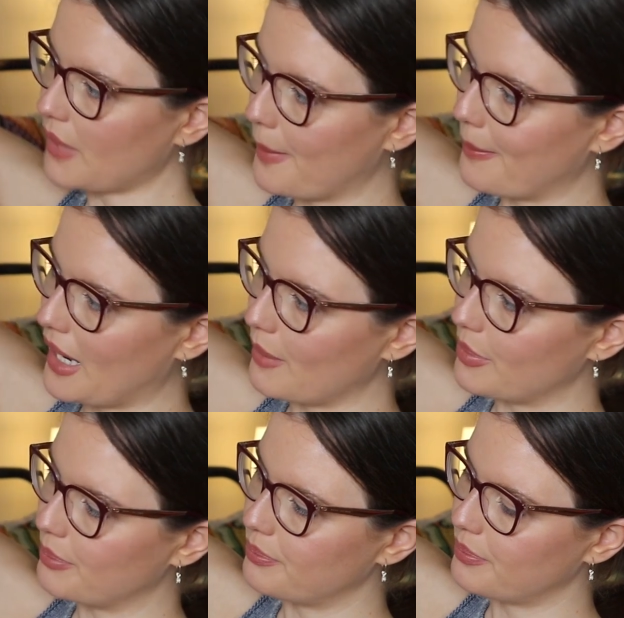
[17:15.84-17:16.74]
I
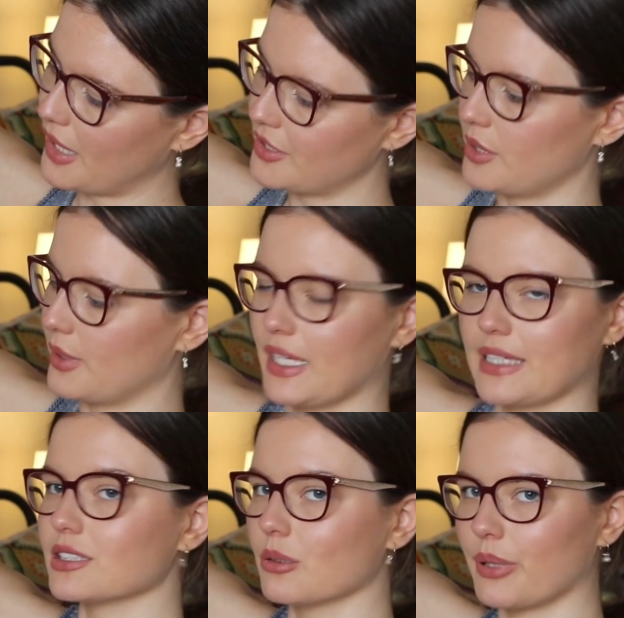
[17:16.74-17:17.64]
might do a
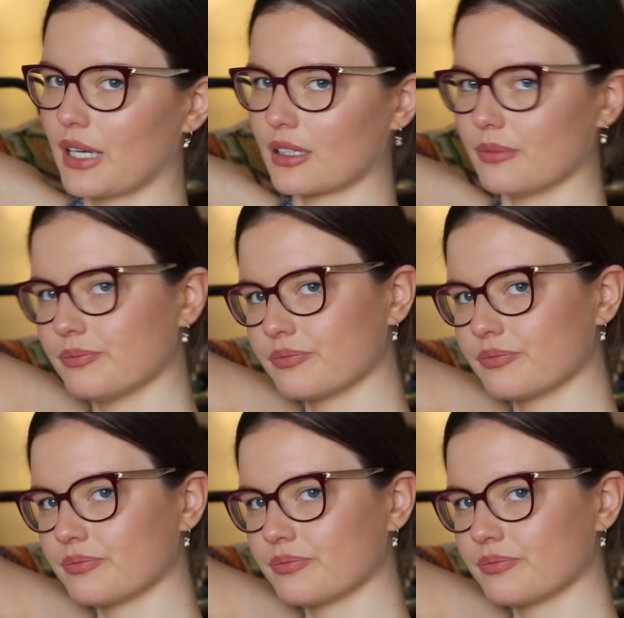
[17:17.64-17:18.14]
lace up back,